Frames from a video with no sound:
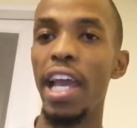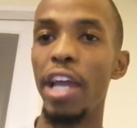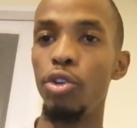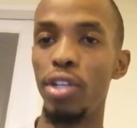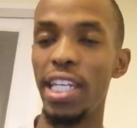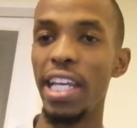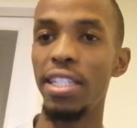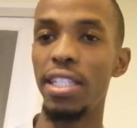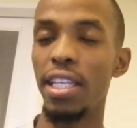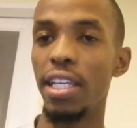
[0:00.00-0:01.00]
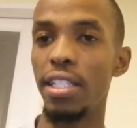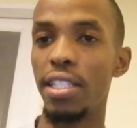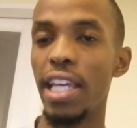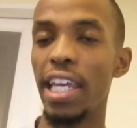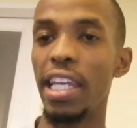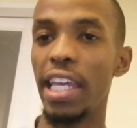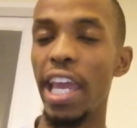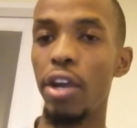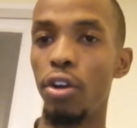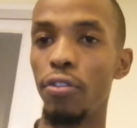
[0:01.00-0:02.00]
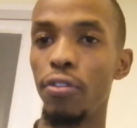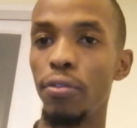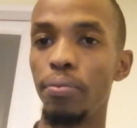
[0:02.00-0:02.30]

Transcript: and your debts is taken care of.